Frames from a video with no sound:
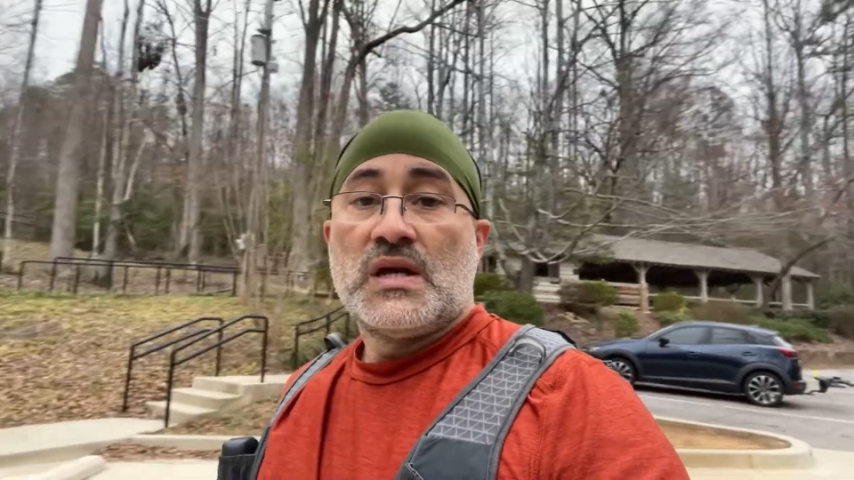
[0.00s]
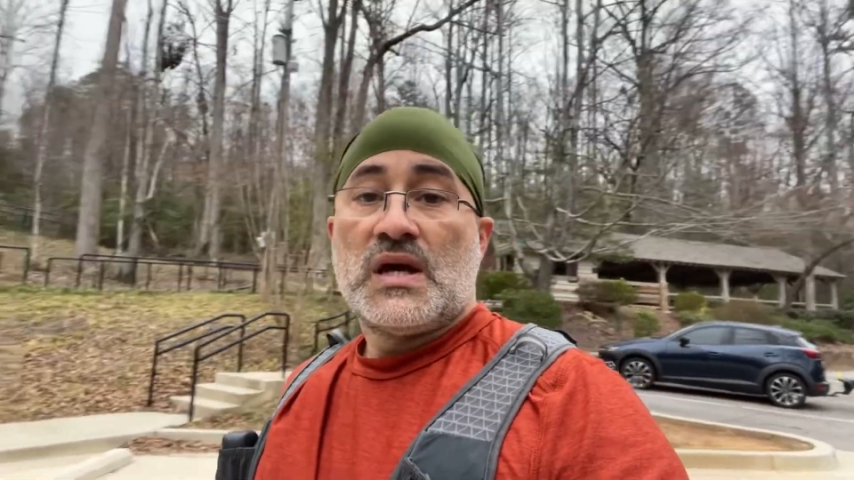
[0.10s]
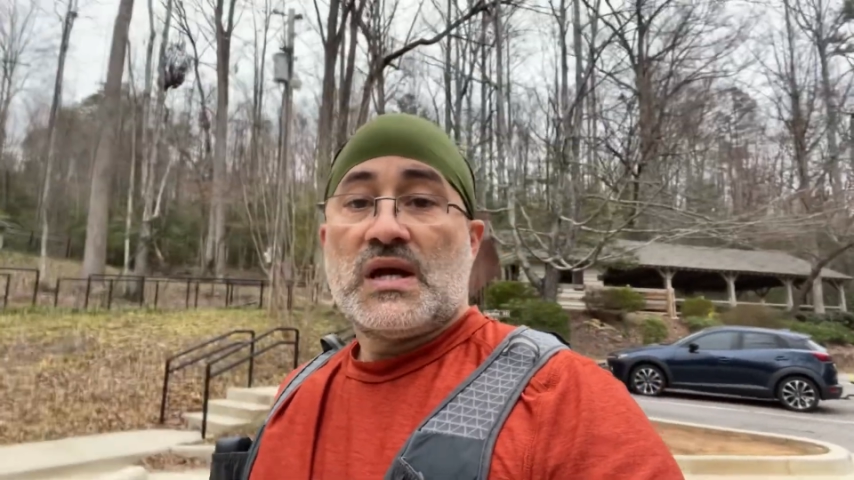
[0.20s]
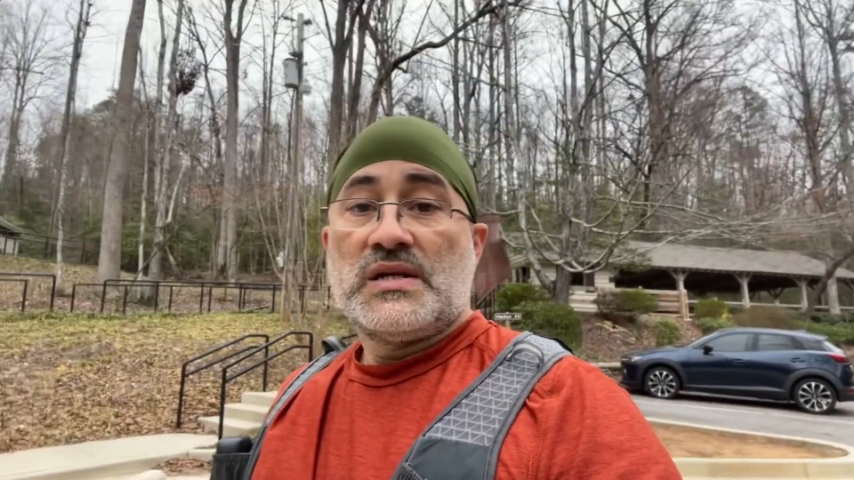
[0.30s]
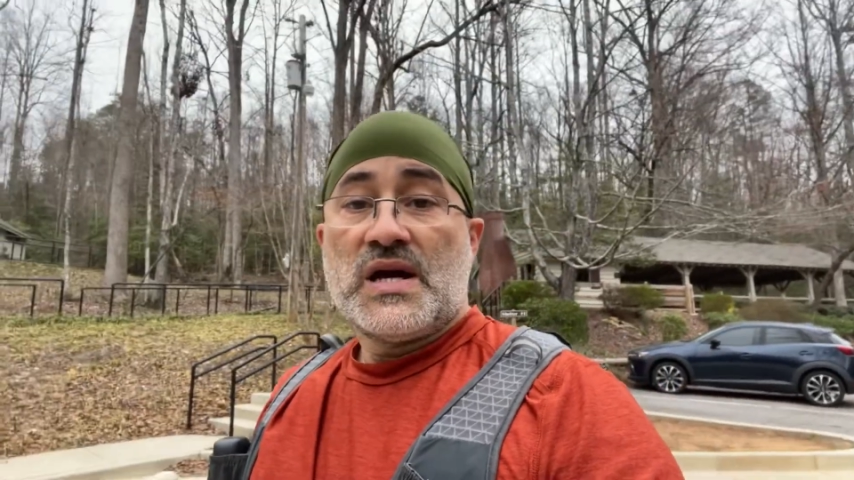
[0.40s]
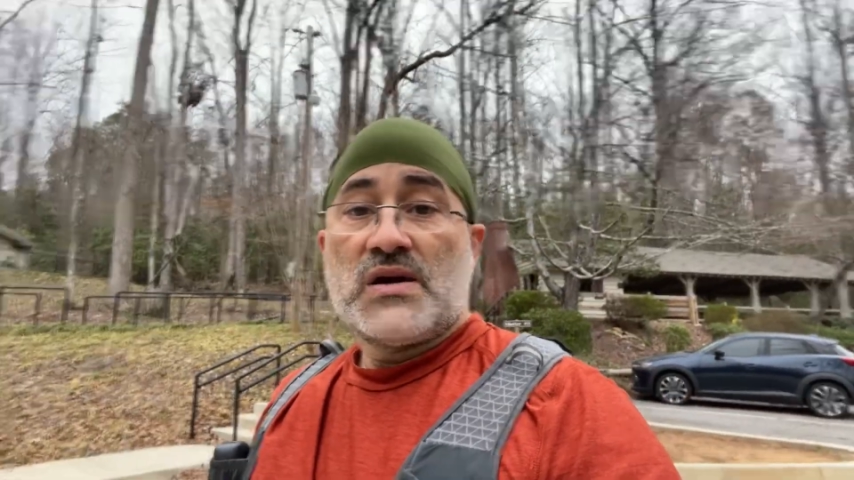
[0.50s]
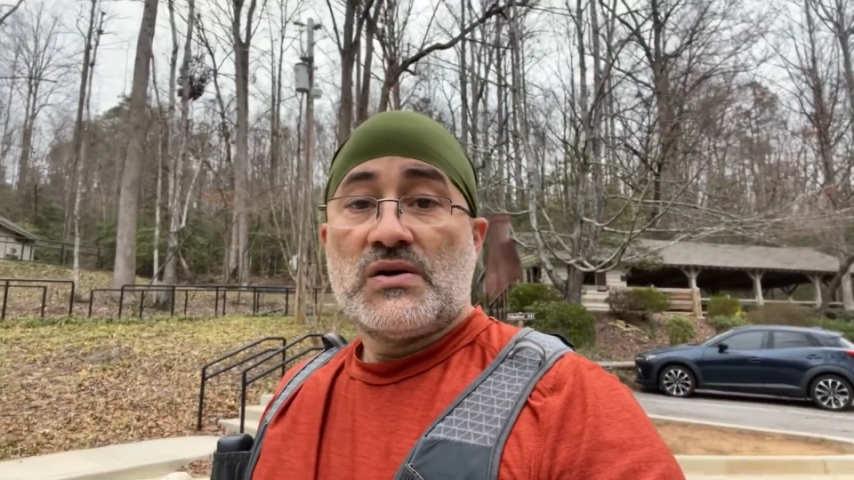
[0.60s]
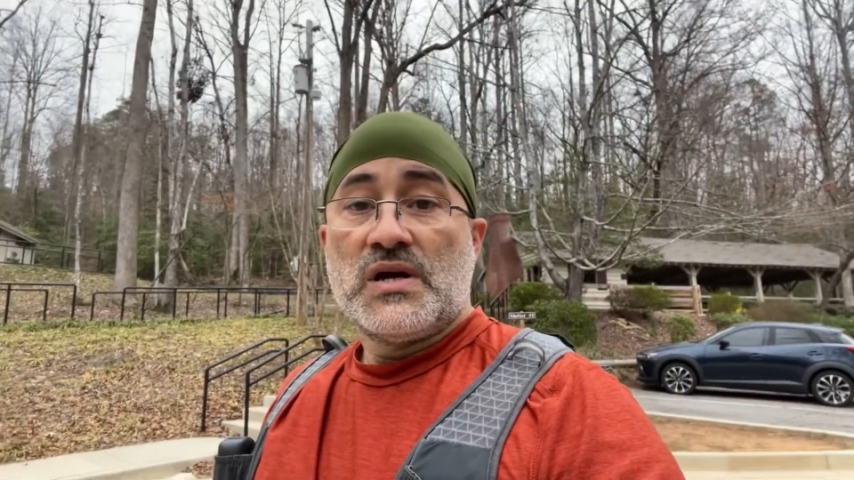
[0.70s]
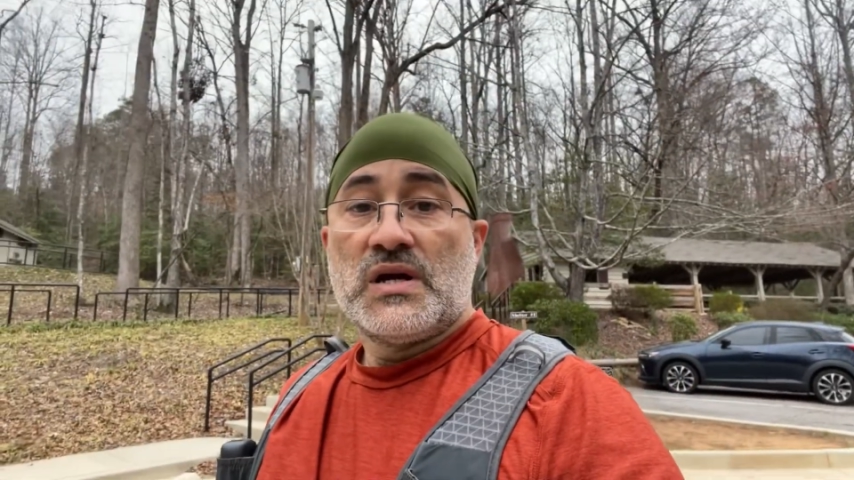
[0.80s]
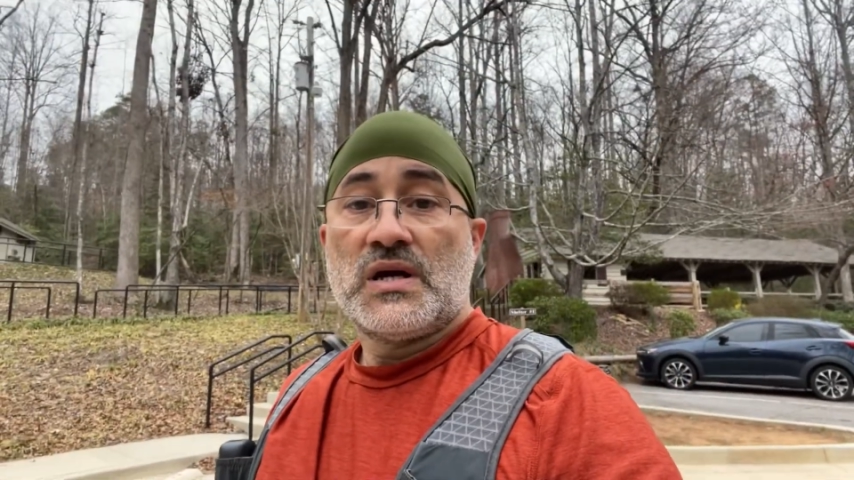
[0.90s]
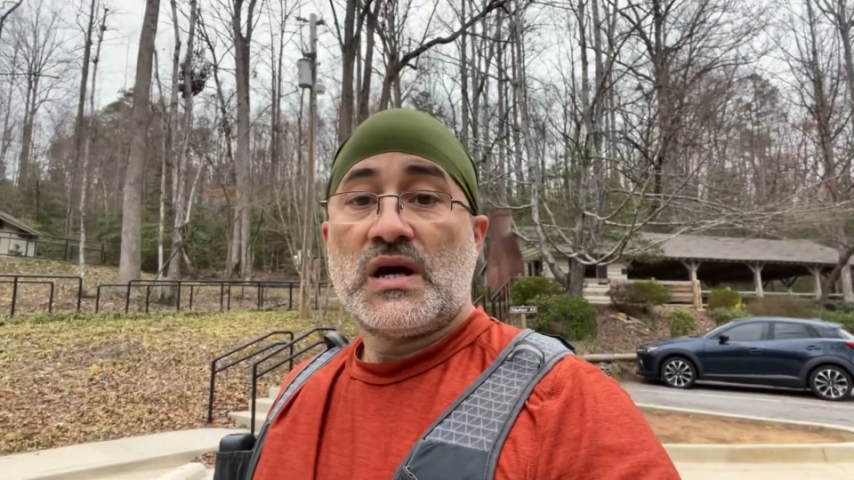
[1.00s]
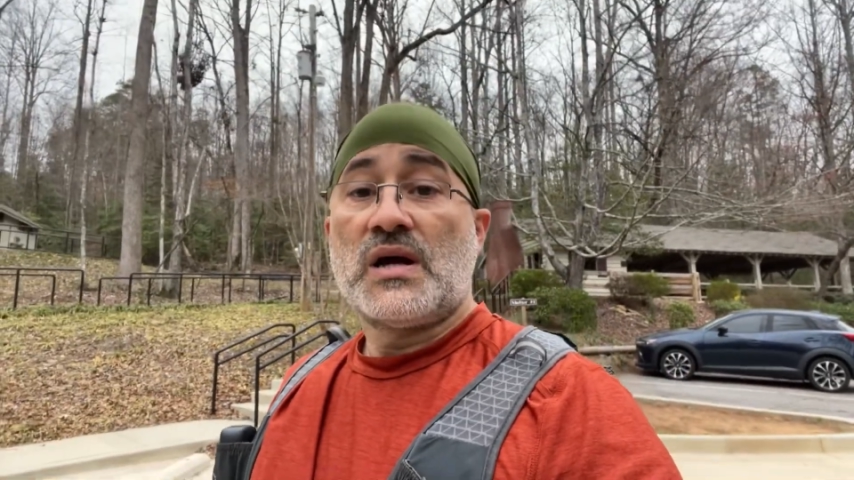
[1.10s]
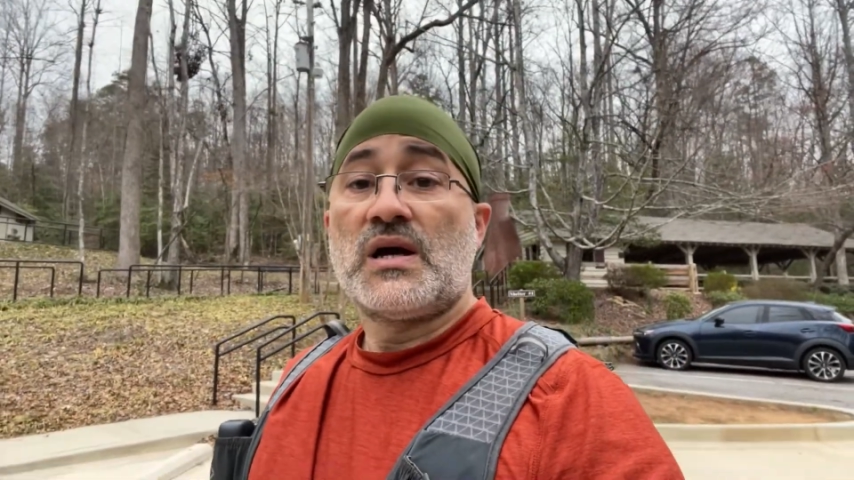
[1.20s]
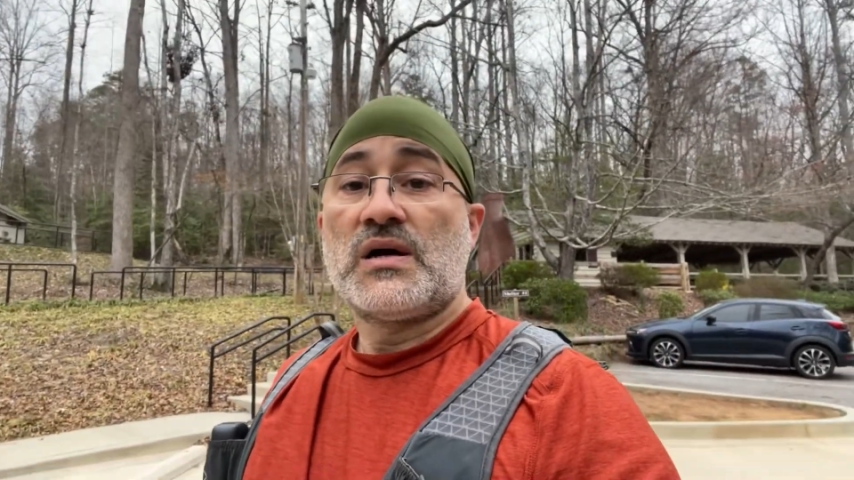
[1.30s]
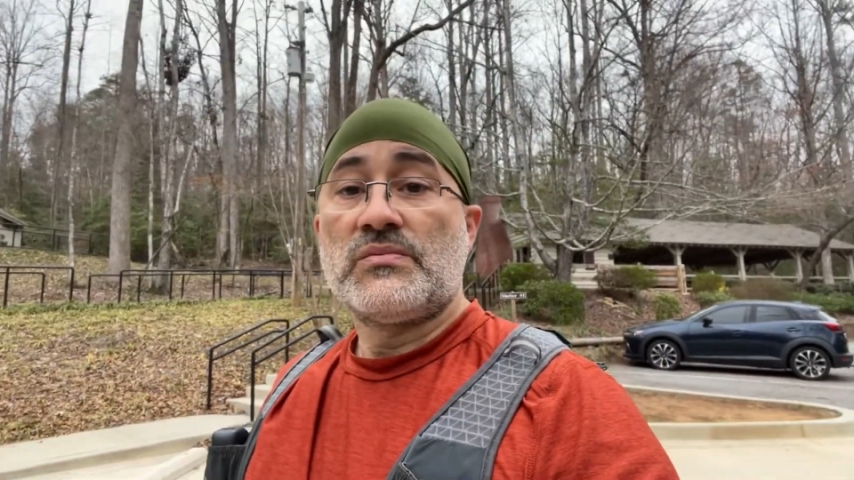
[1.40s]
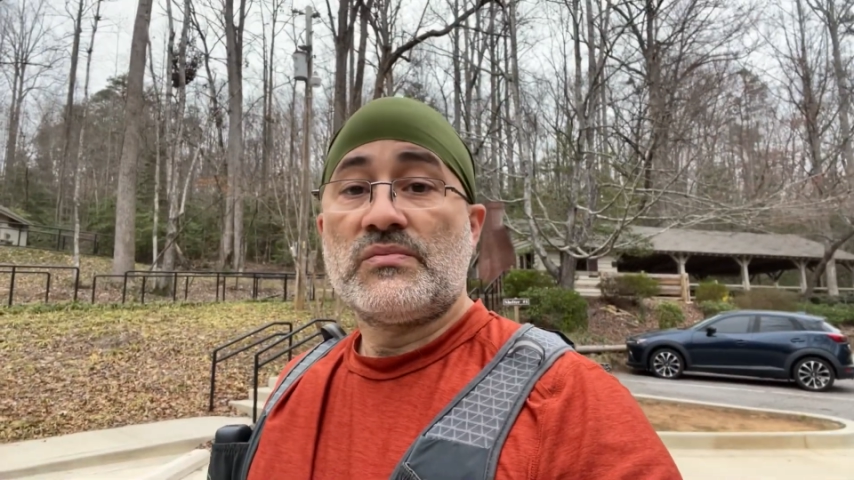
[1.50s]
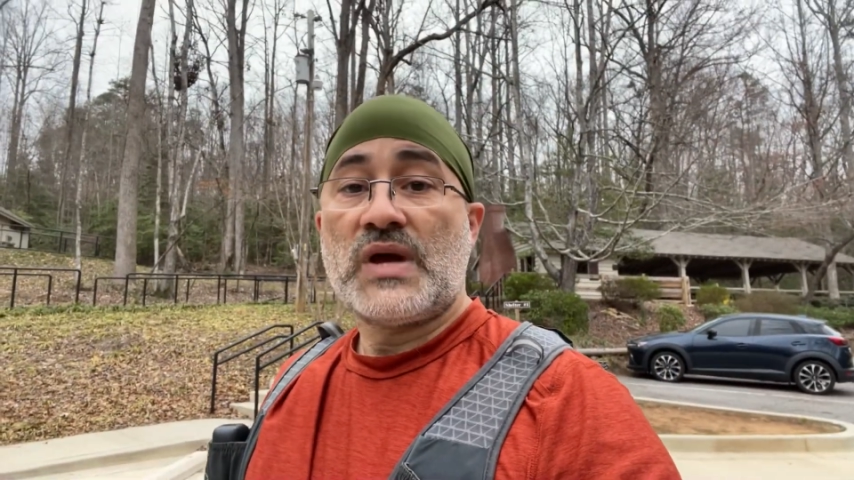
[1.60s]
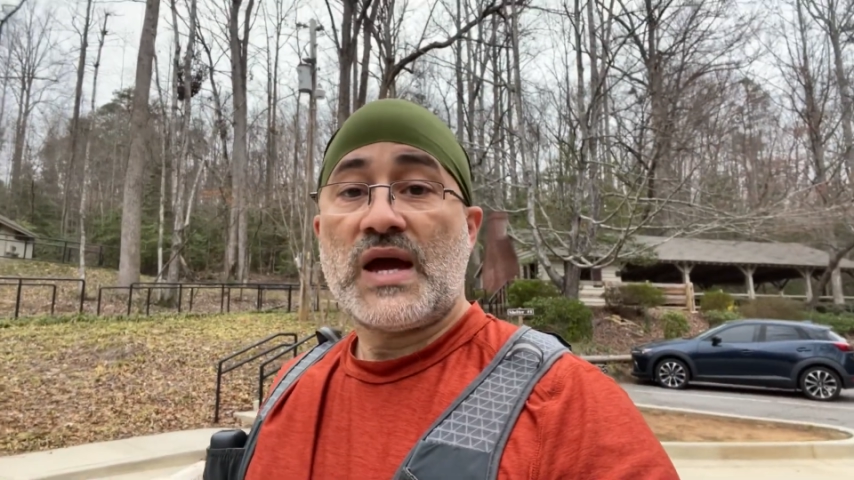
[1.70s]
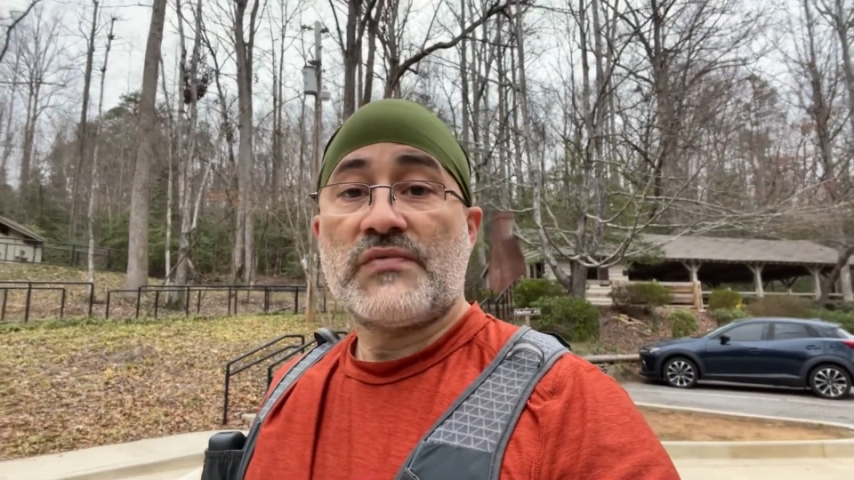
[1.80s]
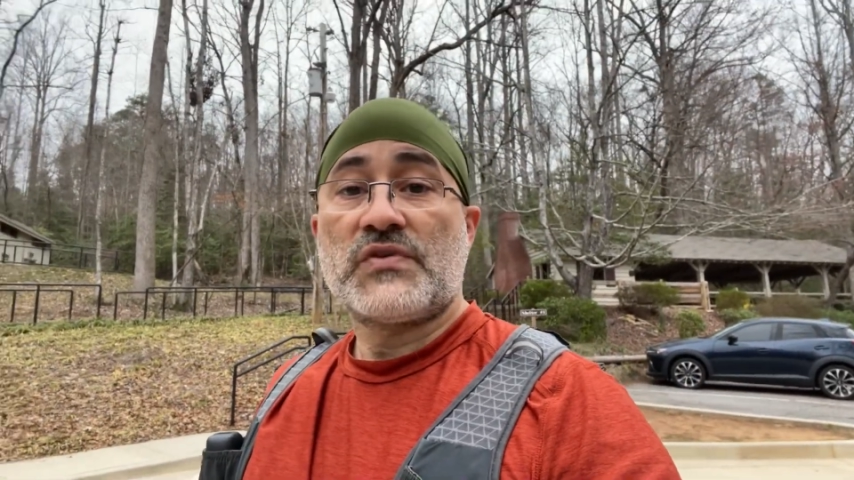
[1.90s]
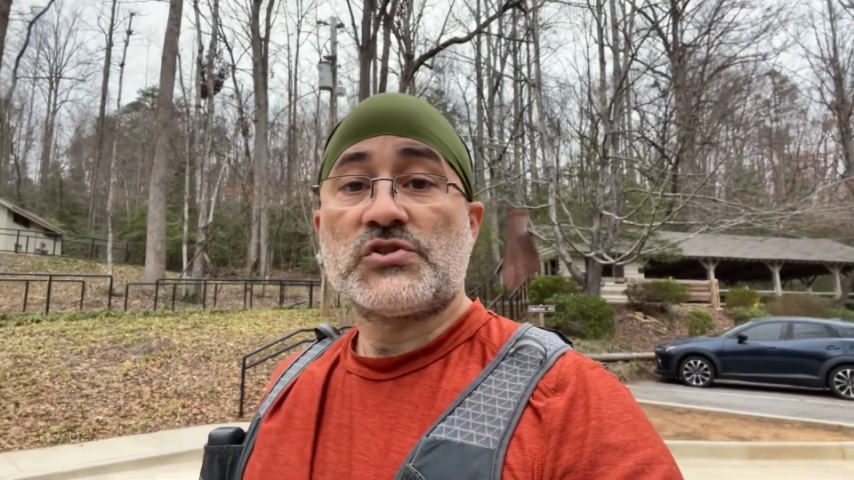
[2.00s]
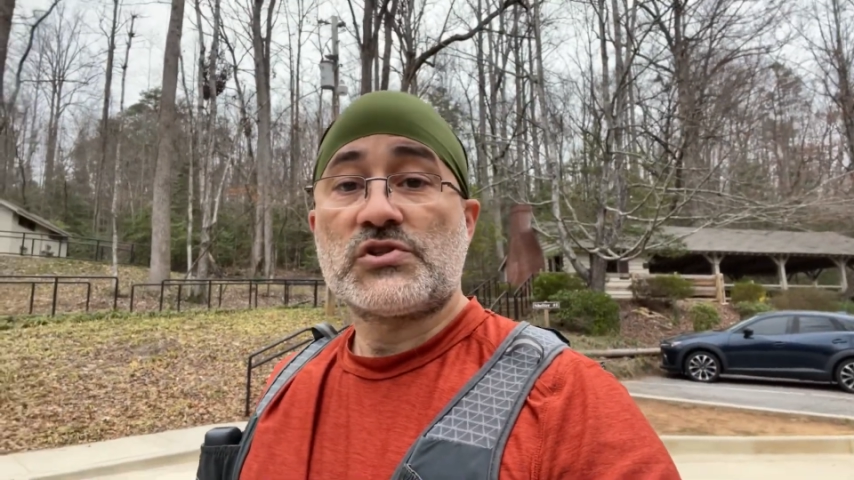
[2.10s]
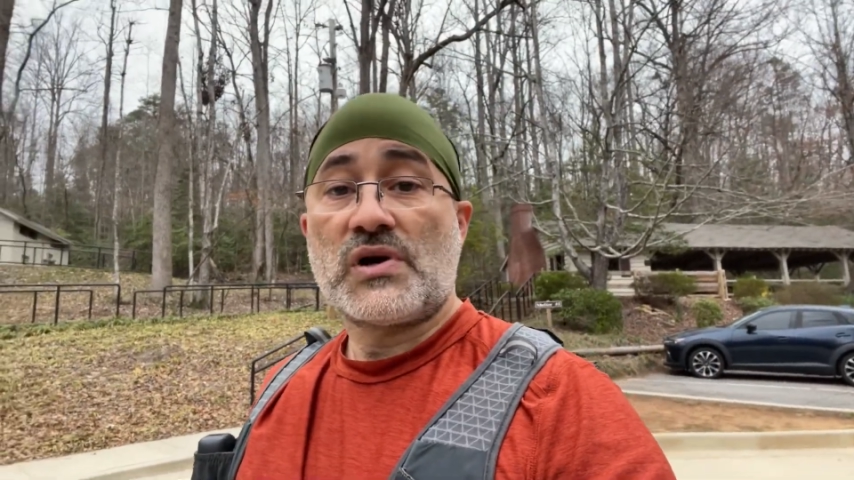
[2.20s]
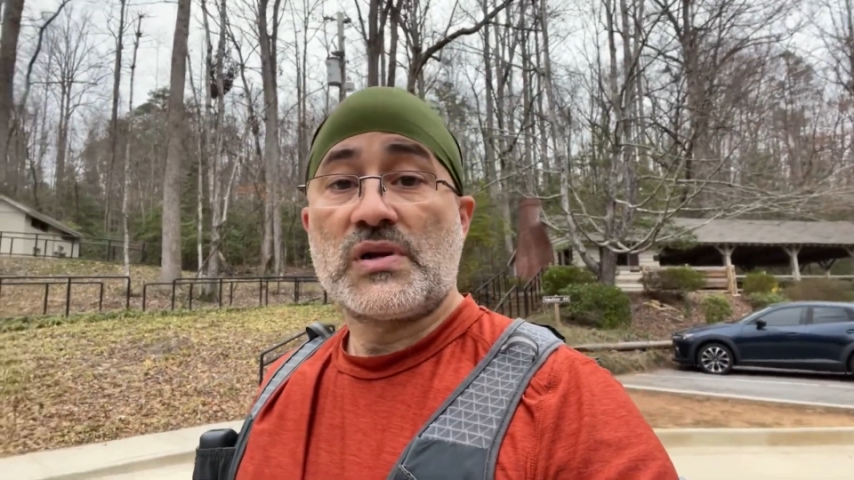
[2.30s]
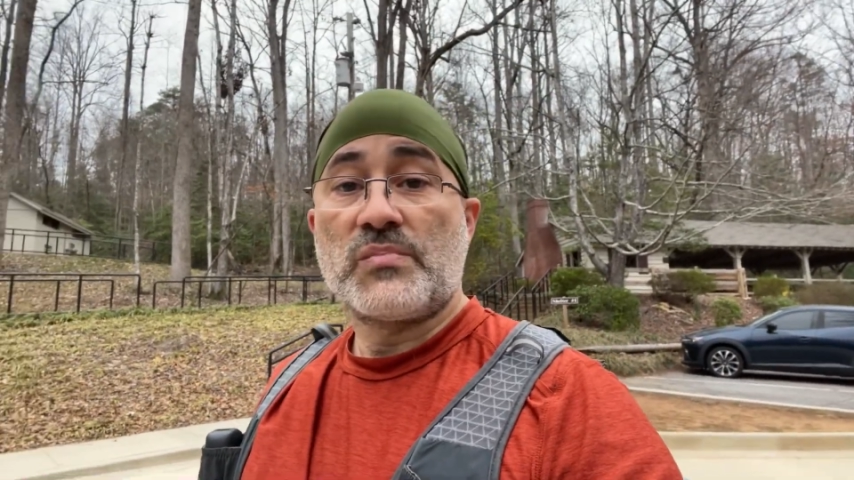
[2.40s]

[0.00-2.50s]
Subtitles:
and now I'm at the starting